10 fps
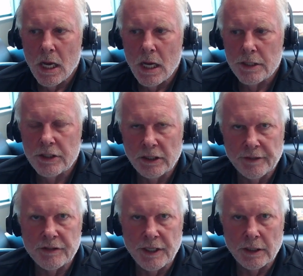She
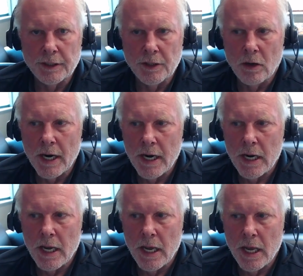lives in Illinois,
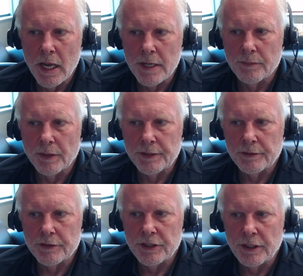and
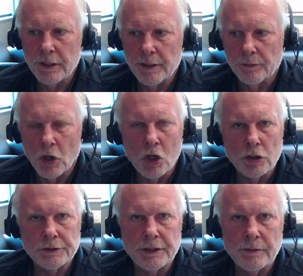when she
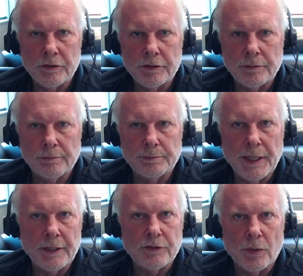enrolled, she was
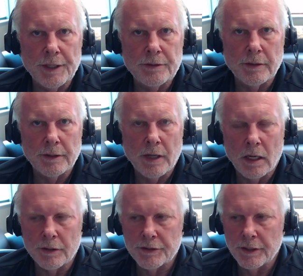paying
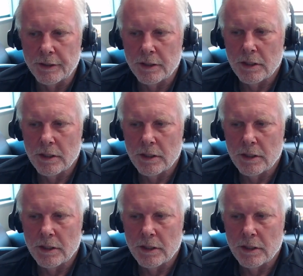$2,200 in